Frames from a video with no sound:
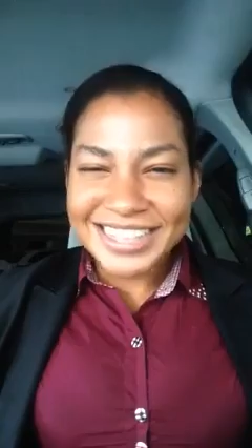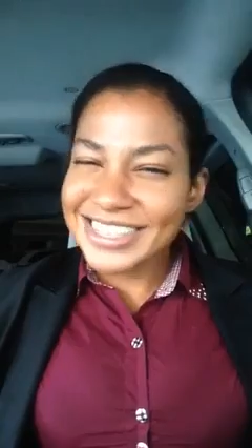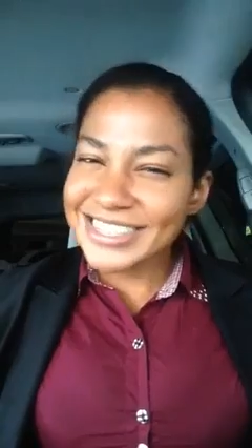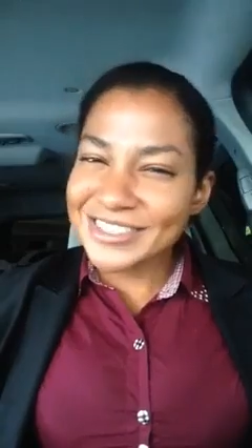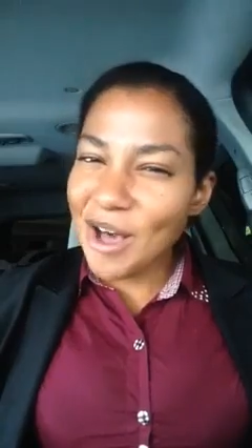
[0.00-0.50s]

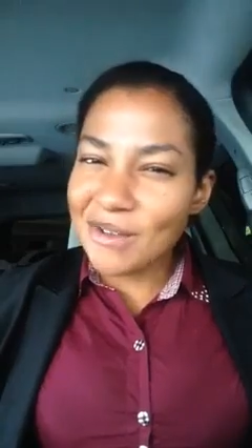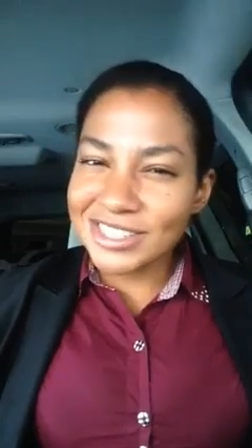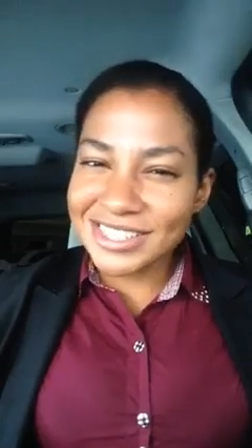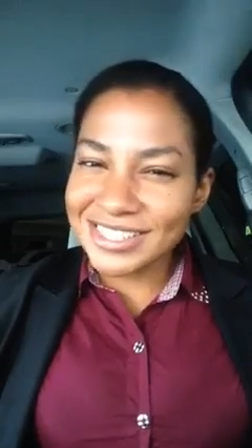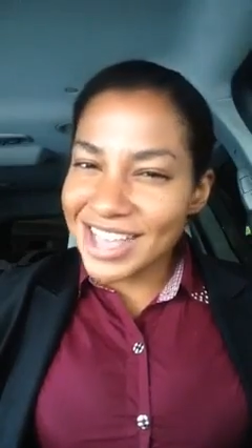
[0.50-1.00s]
This is all
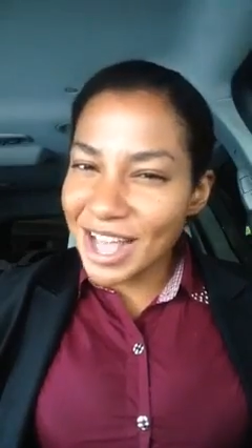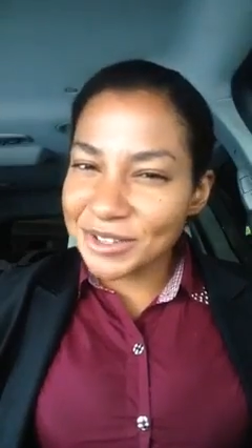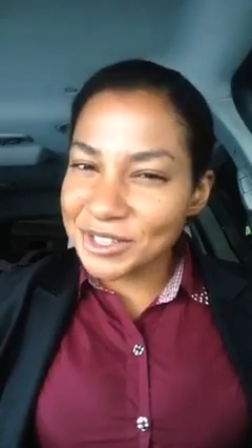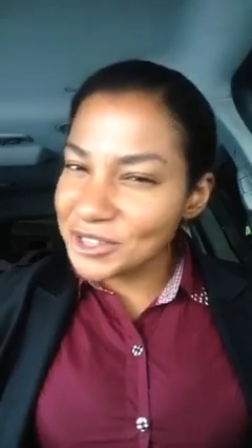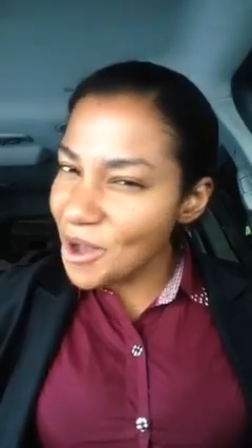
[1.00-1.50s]
just
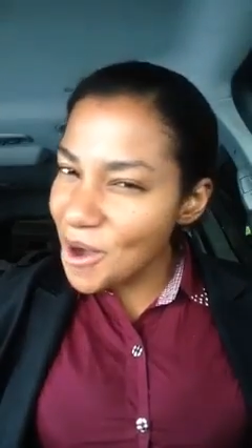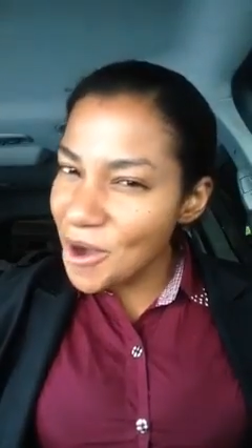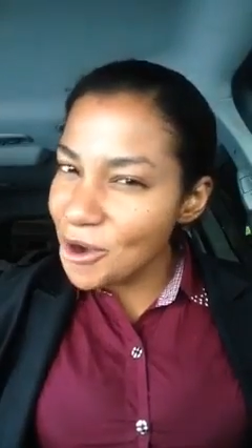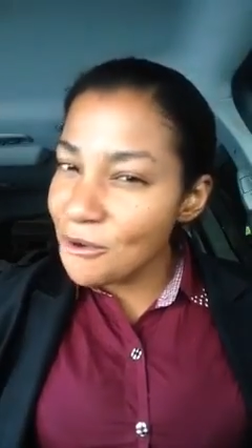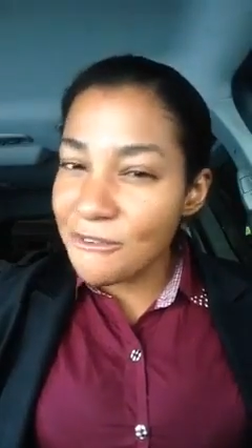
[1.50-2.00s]
sounds
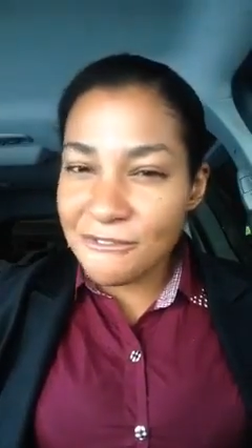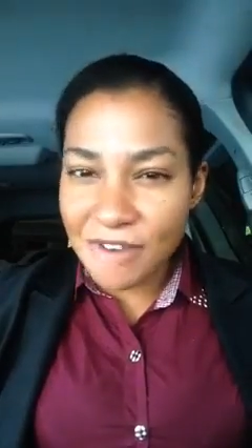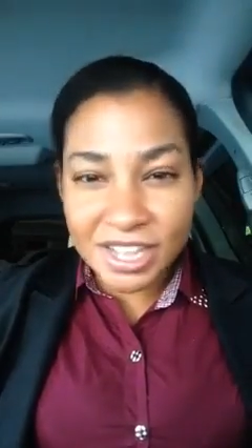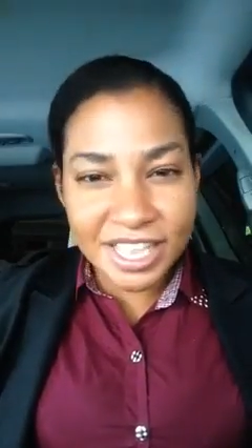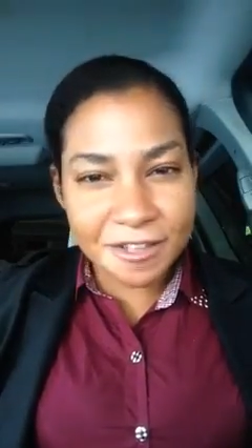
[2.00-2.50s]
so
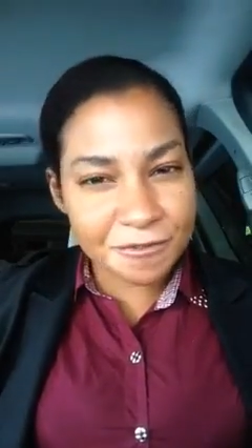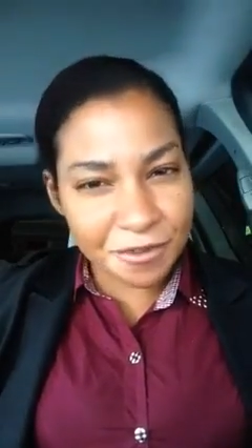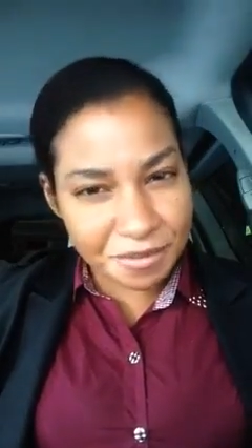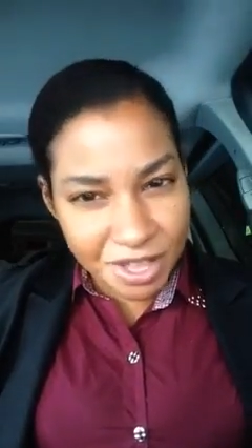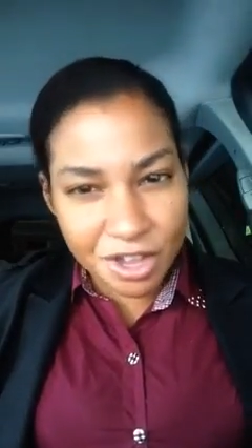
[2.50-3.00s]
fucking
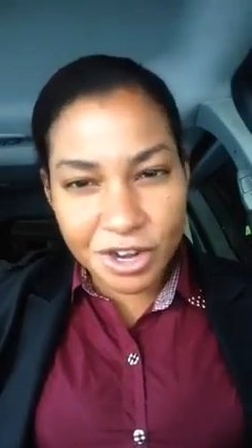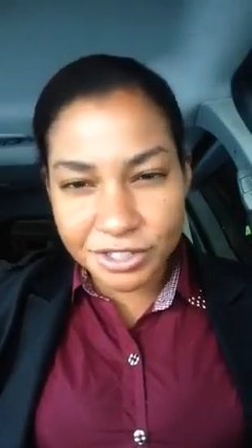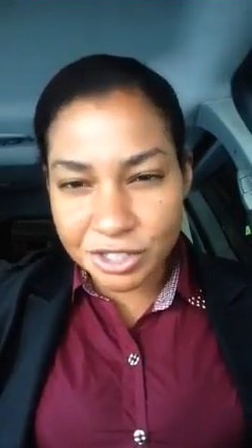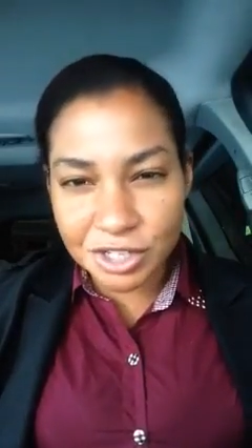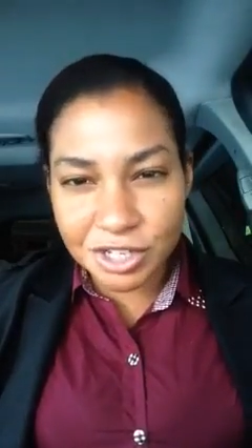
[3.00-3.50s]
familiar
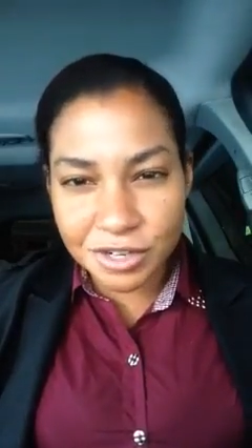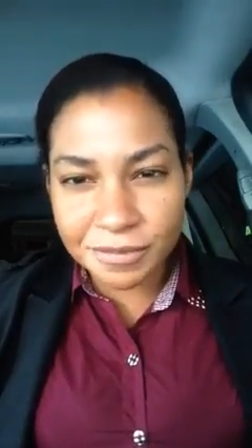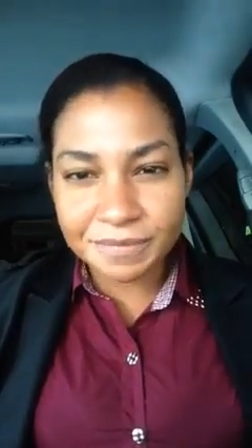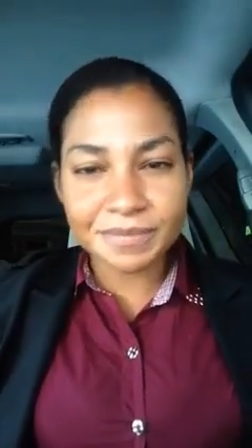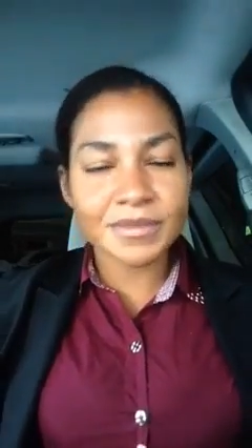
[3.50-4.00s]
to
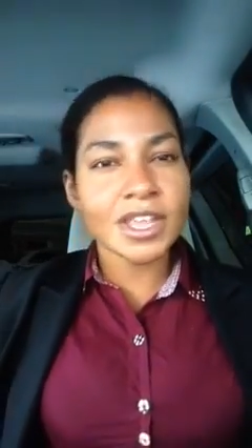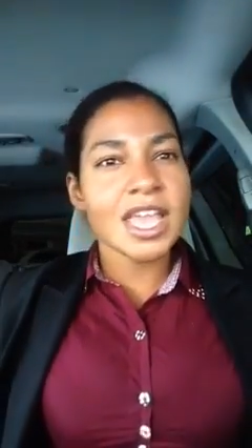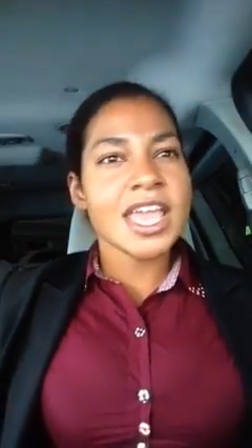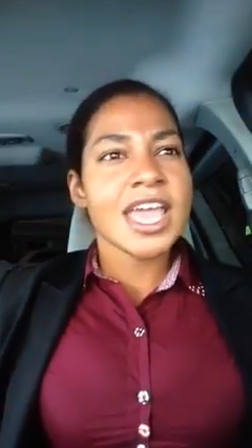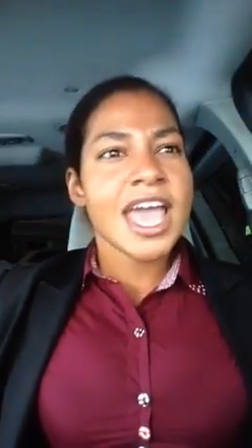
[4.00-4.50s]
you.
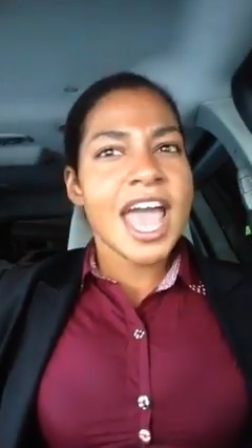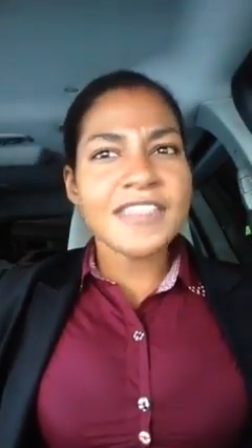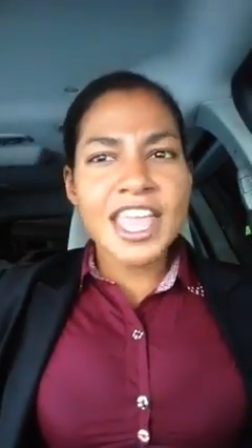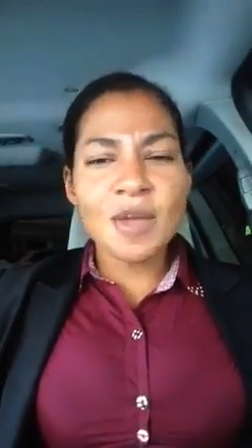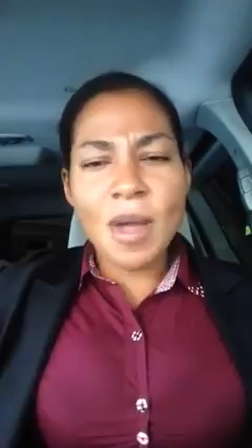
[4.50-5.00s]

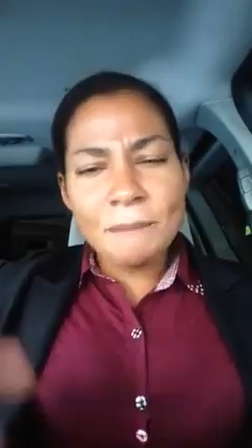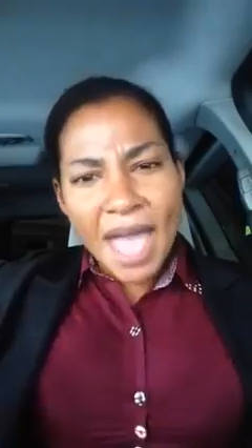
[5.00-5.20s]
And then it went